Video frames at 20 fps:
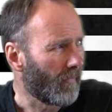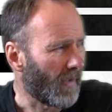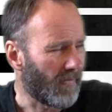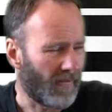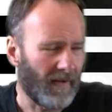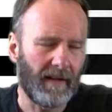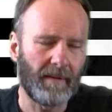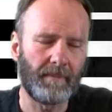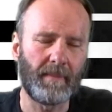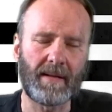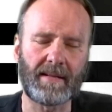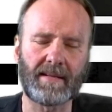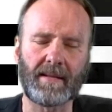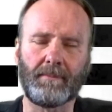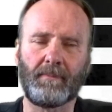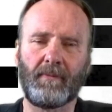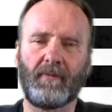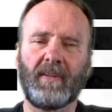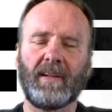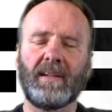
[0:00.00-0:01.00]
think it makes
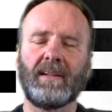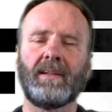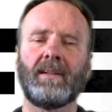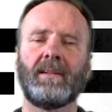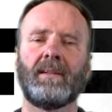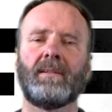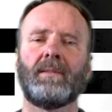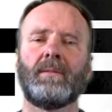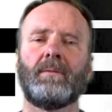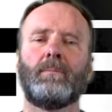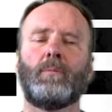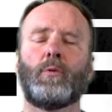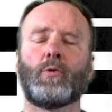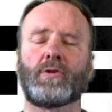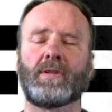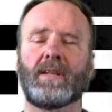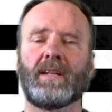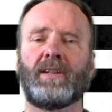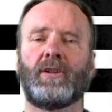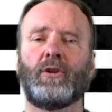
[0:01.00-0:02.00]
them feel
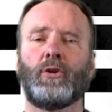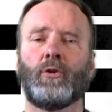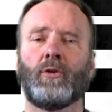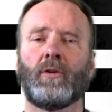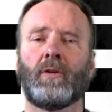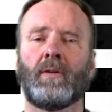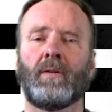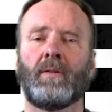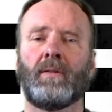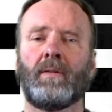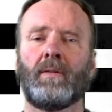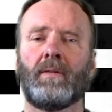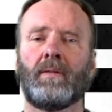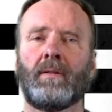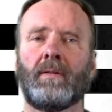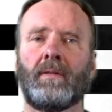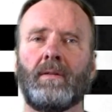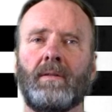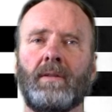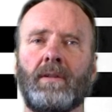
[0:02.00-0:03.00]
more secure.
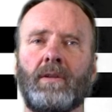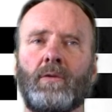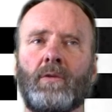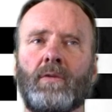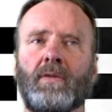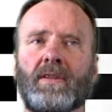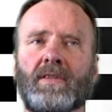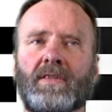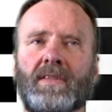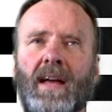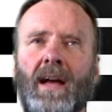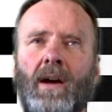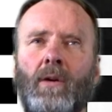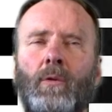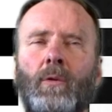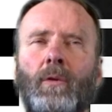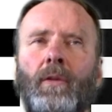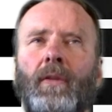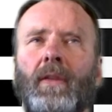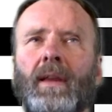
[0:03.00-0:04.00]
You know, there's that
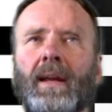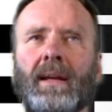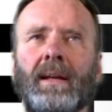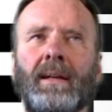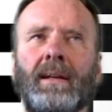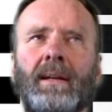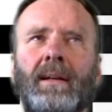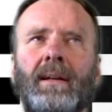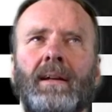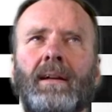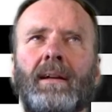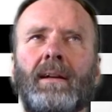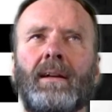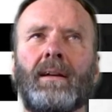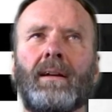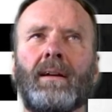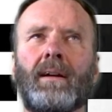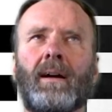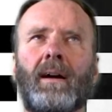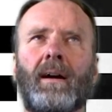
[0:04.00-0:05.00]
old thing,
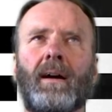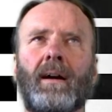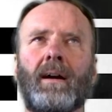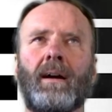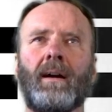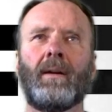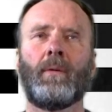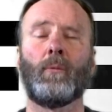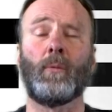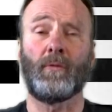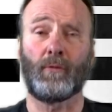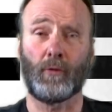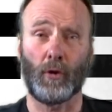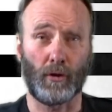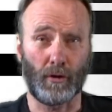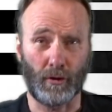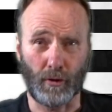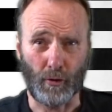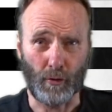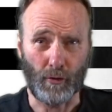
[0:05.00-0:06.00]
we've
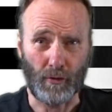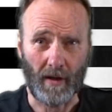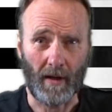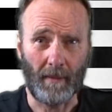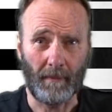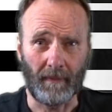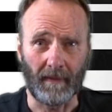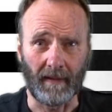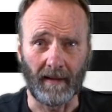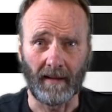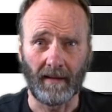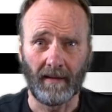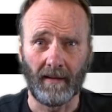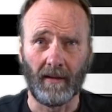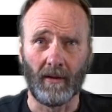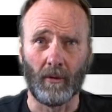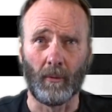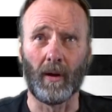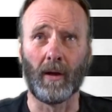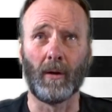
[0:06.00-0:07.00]
got to do something.
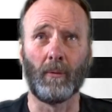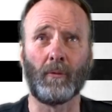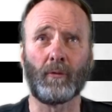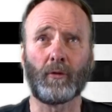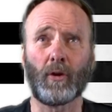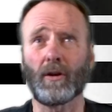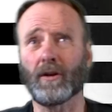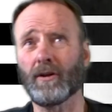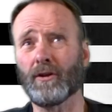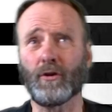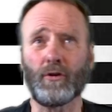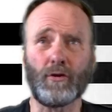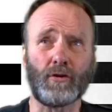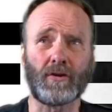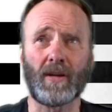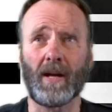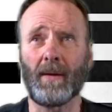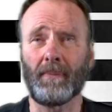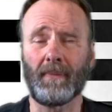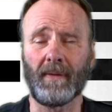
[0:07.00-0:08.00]
Well, we've got to do
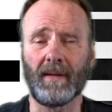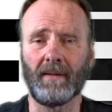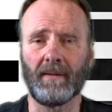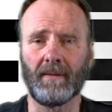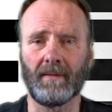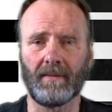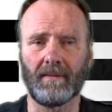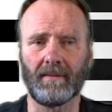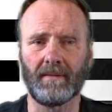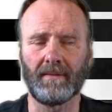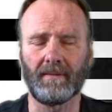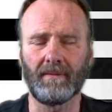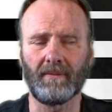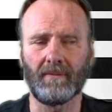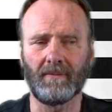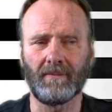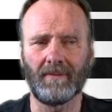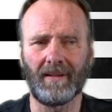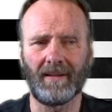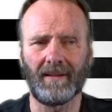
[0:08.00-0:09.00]
something.
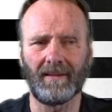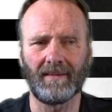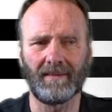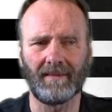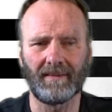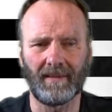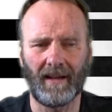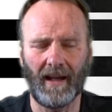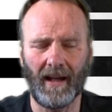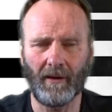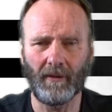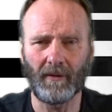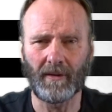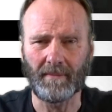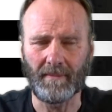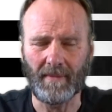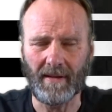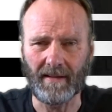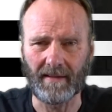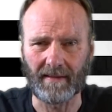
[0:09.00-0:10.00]
Well, hang on
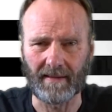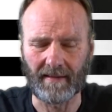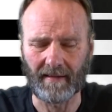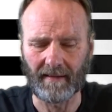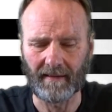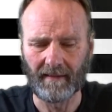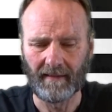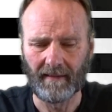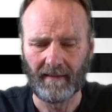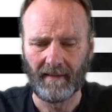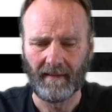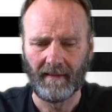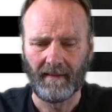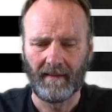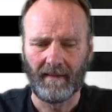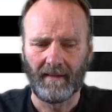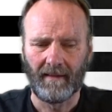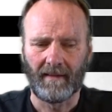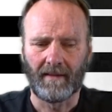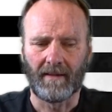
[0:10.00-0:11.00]
a minute.
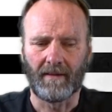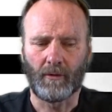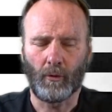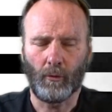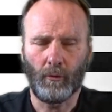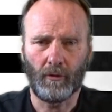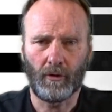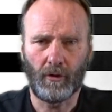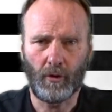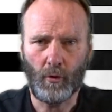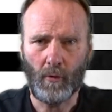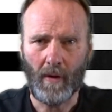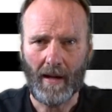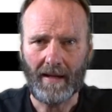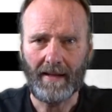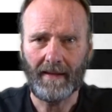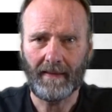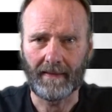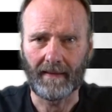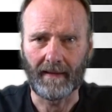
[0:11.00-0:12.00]
don't do
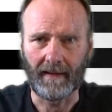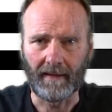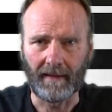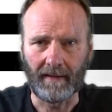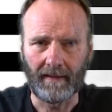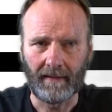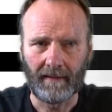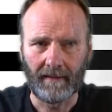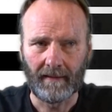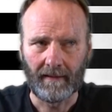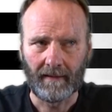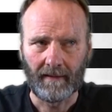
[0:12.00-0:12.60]
anything